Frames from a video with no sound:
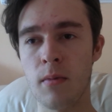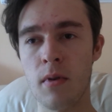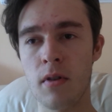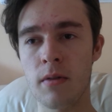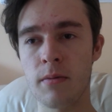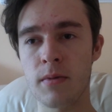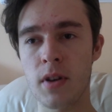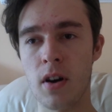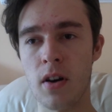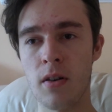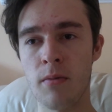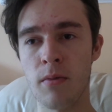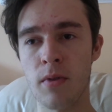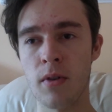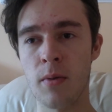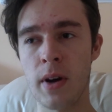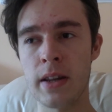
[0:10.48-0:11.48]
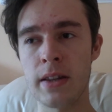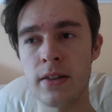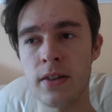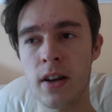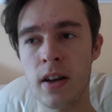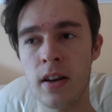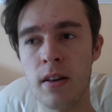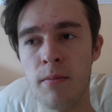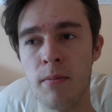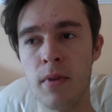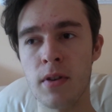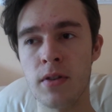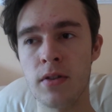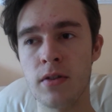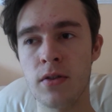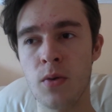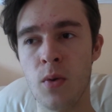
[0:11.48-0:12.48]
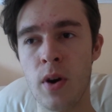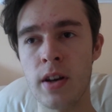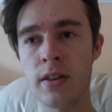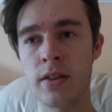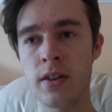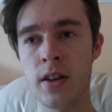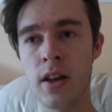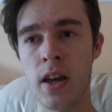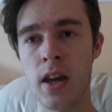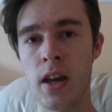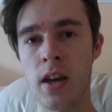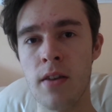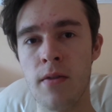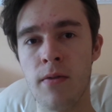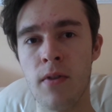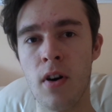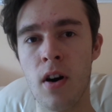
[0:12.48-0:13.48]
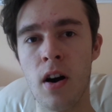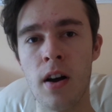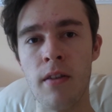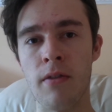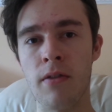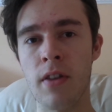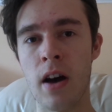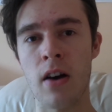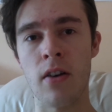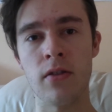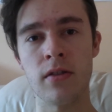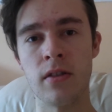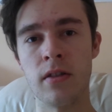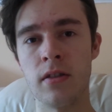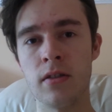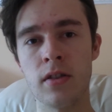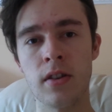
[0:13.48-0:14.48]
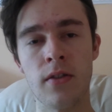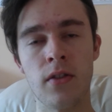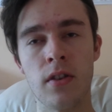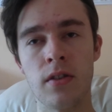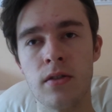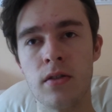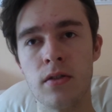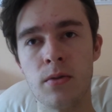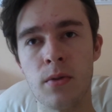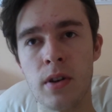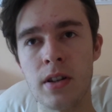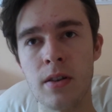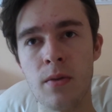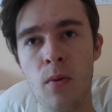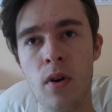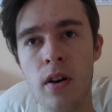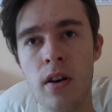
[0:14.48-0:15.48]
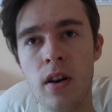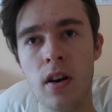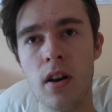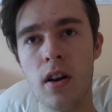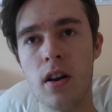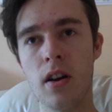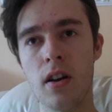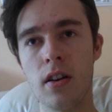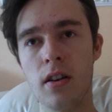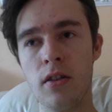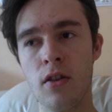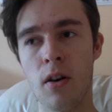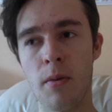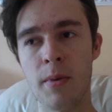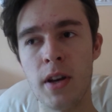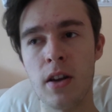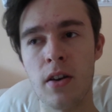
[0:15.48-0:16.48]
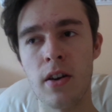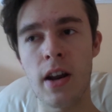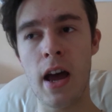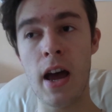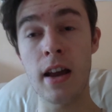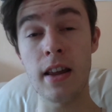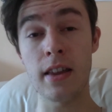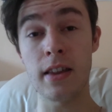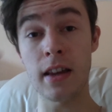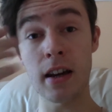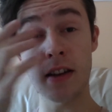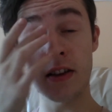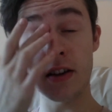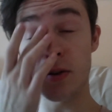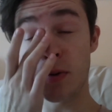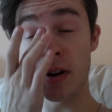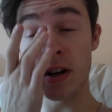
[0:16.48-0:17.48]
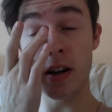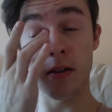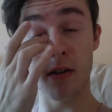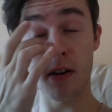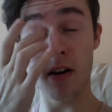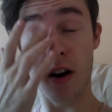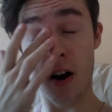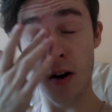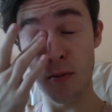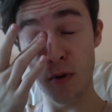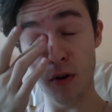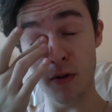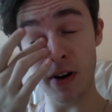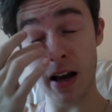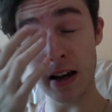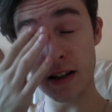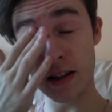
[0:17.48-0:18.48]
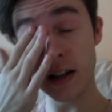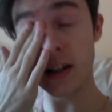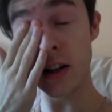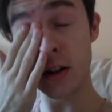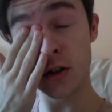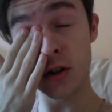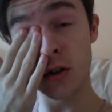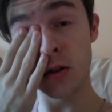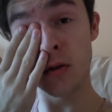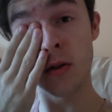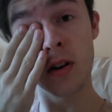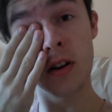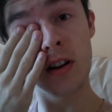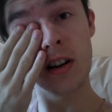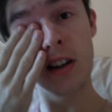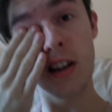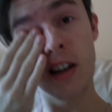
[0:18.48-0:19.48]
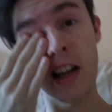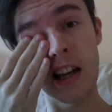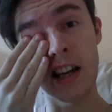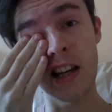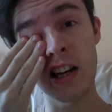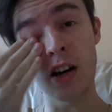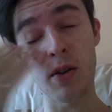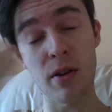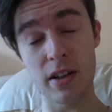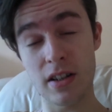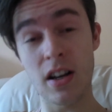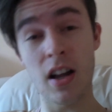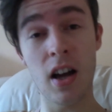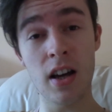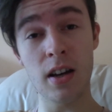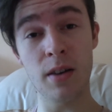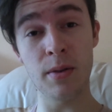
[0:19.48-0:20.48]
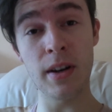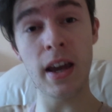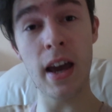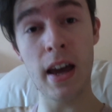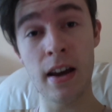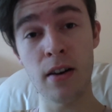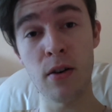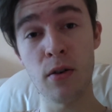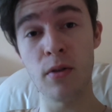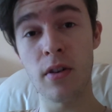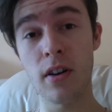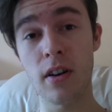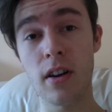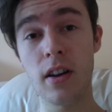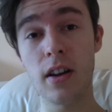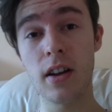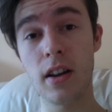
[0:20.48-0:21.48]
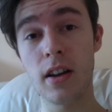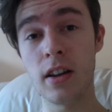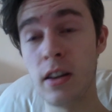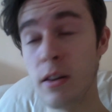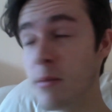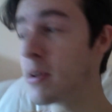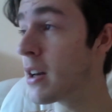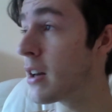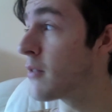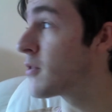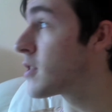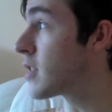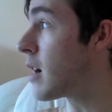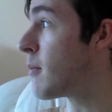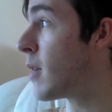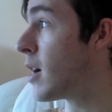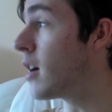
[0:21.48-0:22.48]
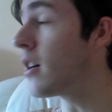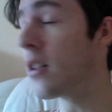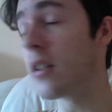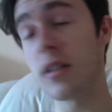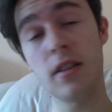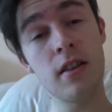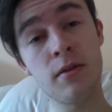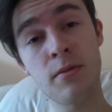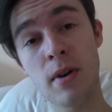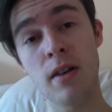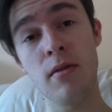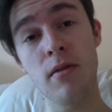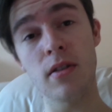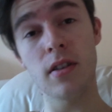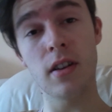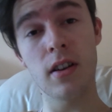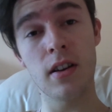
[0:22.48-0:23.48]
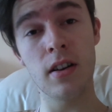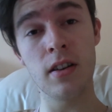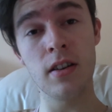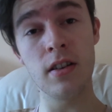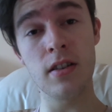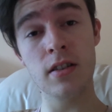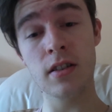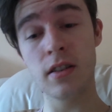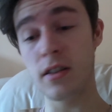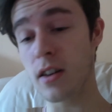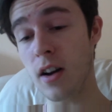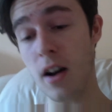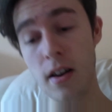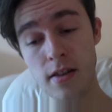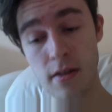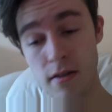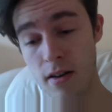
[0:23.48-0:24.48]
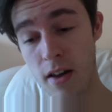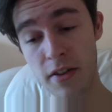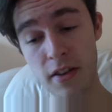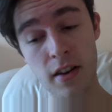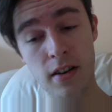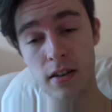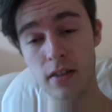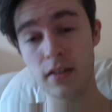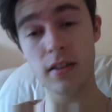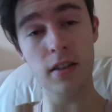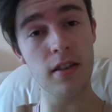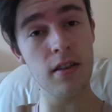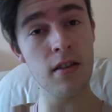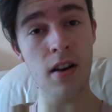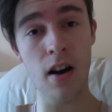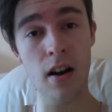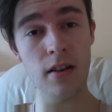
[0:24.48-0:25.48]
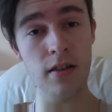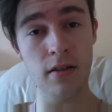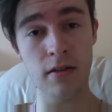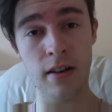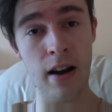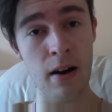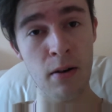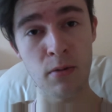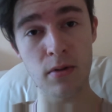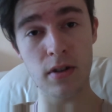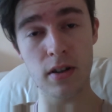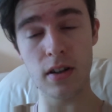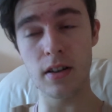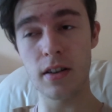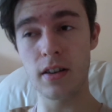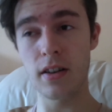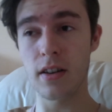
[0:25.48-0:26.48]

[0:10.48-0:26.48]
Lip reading: welcome to Homebrew Wednesday number 25,721. Not been doing anything this week, homebrew related at all. You know what it's like when you get ill, in the middle of summer as well, and you can't do nothing. You can't do nout.